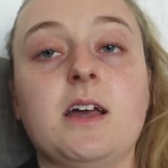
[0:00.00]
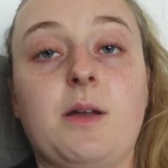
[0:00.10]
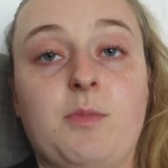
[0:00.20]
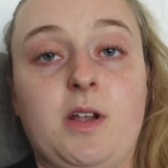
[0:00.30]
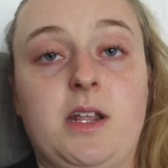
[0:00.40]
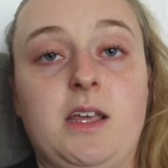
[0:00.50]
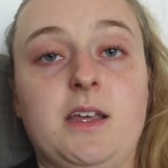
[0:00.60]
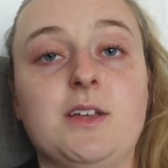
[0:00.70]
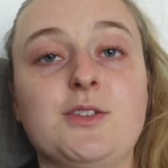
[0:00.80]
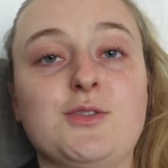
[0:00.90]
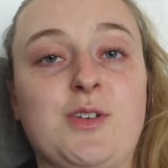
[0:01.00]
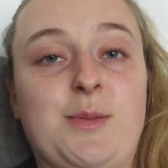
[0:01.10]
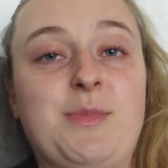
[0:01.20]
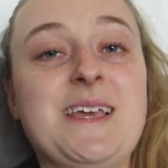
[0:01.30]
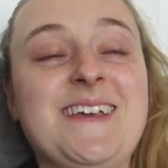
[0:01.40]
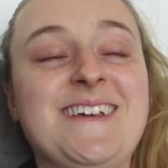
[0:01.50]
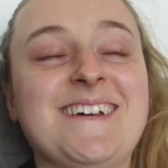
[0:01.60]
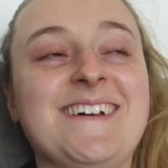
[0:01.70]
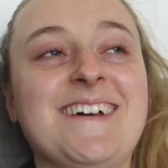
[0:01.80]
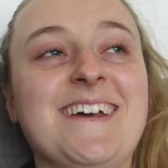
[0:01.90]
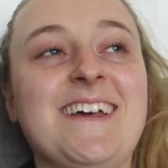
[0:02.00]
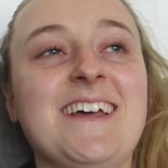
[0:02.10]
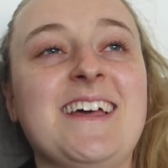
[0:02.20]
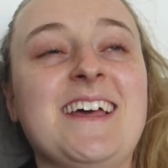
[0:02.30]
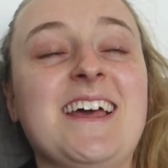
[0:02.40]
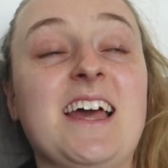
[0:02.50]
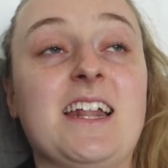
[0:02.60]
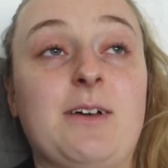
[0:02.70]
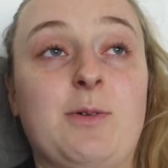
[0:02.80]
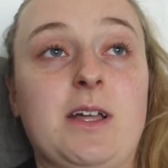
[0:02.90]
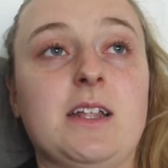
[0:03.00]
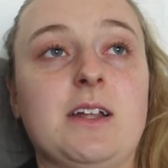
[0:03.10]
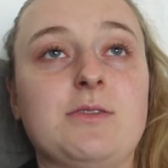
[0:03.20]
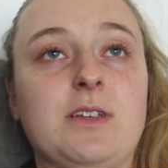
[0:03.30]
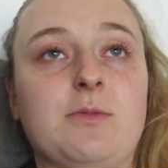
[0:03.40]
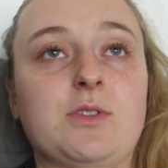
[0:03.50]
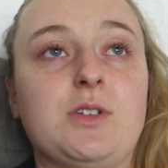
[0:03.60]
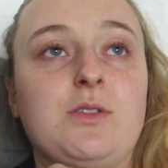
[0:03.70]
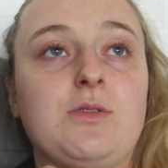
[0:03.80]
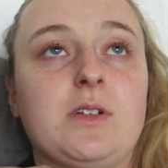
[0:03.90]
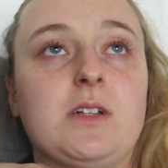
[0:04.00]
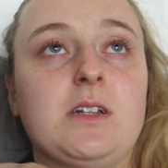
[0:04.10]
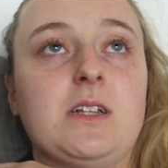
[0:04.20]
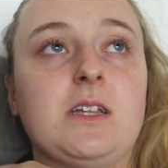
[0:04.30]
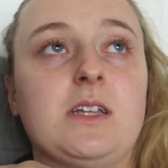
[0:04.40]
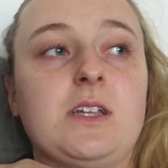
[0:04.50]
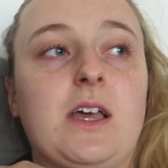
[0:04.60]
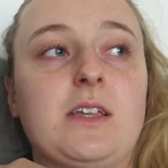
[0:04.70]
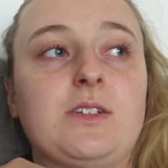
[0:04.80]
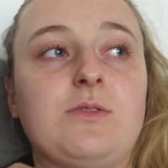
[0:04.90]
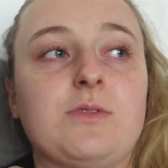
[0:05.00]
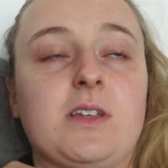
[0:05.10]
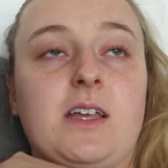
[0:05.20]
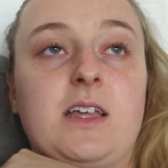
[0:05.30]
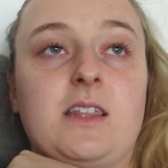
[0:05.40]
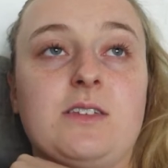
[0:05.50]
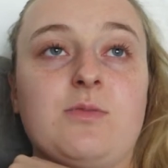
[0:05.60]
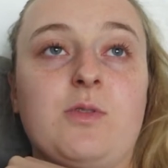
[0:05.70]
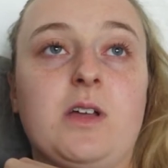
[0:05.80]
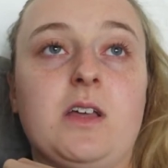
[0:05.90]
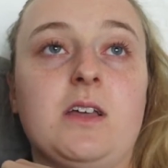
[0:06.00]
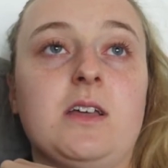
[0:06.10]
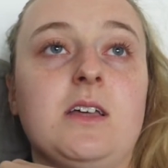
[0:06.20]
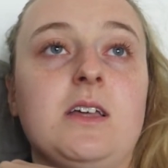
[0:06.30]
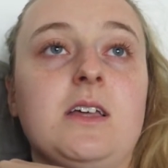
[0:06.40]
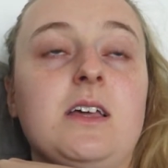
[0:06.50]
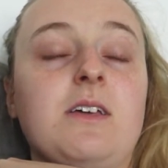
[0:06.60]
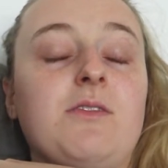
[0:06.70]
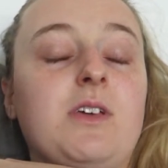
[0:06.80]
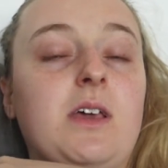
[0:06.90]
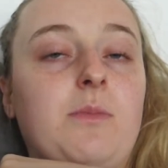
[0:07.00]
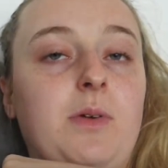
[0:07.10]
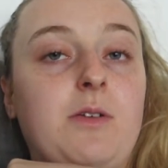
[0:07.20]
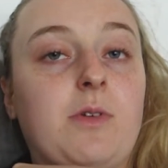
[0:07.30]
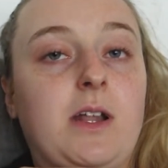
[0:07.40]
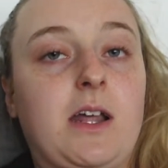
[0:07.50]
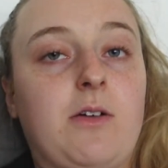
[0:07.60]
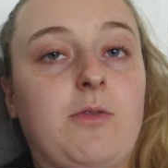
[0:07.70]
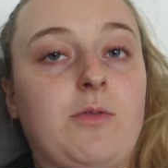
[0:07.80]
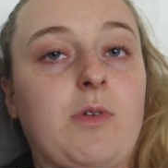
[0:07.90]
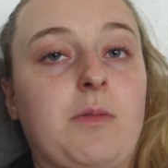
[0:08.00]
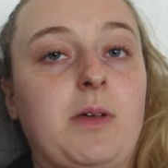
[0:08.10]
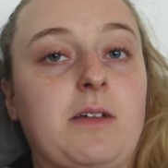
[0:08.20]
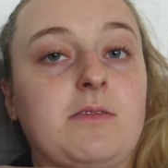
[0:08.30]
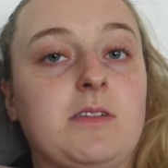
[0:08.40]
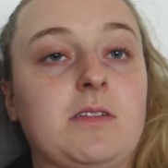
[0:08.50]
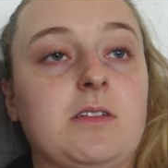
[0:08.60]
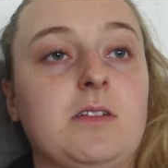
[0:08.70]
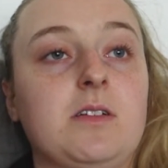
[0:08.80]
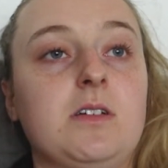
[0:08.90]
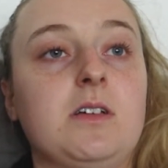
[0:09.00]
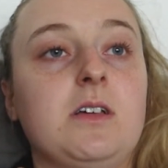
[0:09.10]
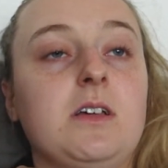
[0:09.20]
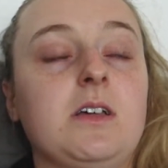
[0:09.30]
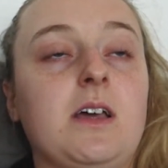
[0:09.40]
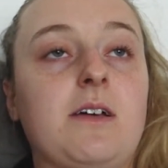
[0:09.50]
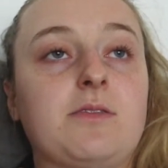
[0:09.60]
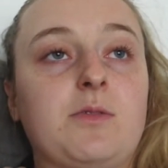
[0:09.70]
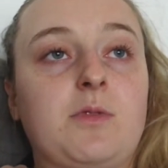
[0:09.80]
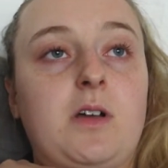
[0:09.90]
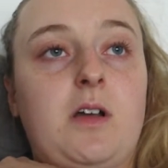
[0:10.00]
I'm ready to try and pee. And I went and I was able to, and she was like, at this point, if you can't pee right now, we'll probably have to have someone